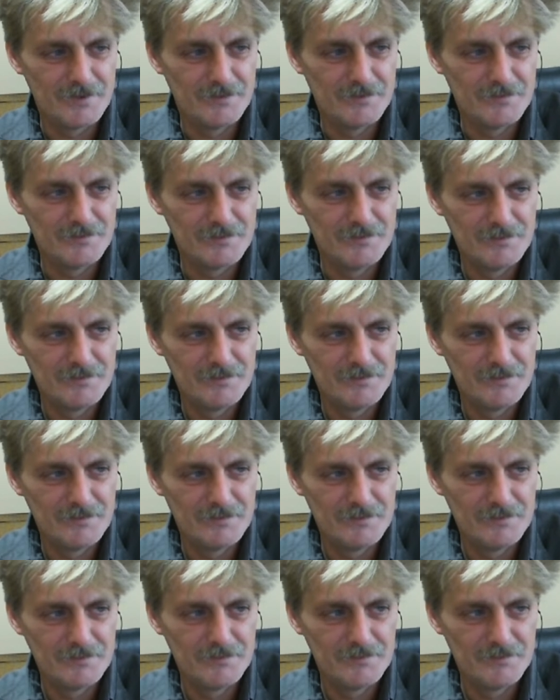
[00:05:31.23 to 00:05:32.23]

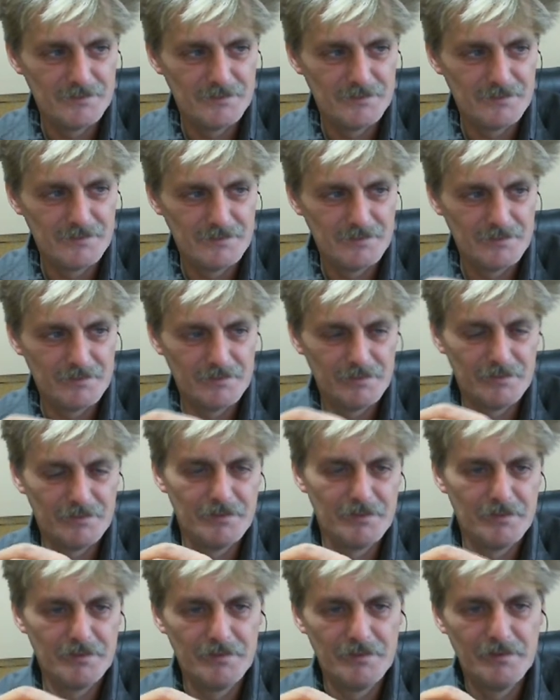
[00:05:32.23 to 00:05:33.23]

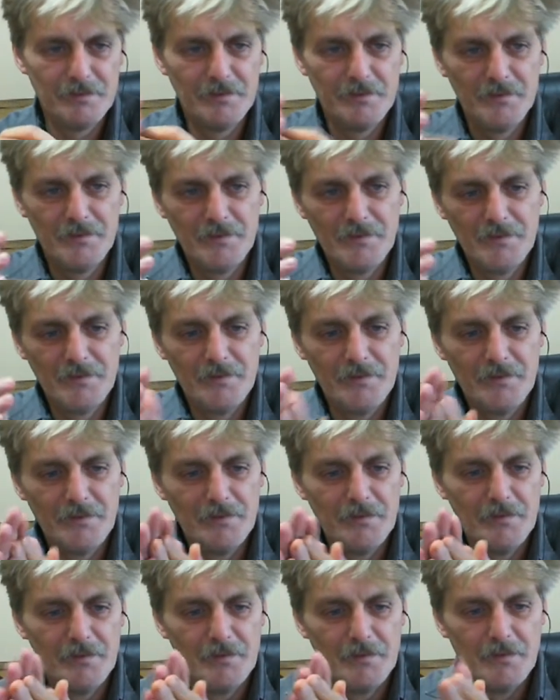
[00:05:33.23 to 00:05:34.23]

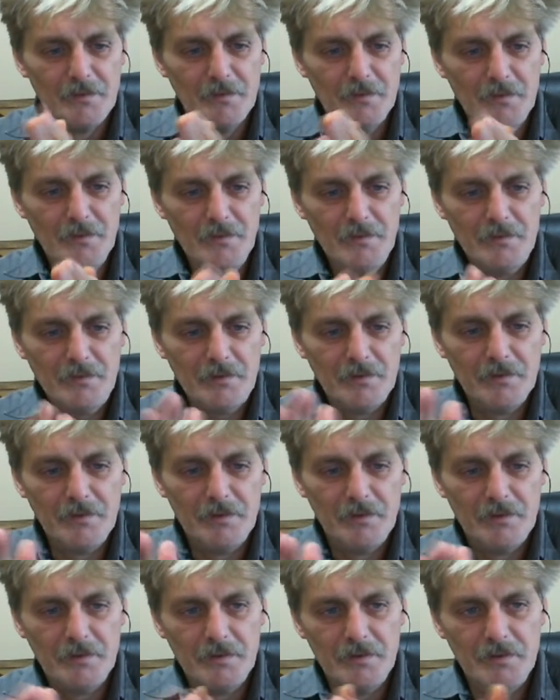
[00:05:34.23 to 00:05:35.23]

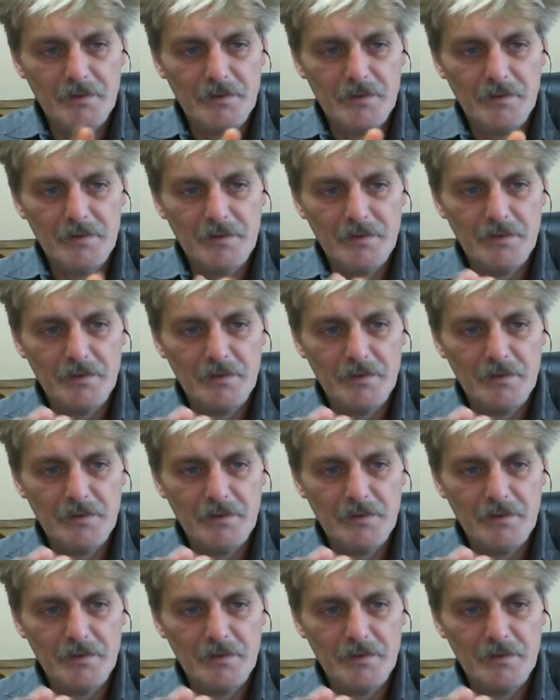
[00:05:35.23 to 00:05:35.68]
[no speech]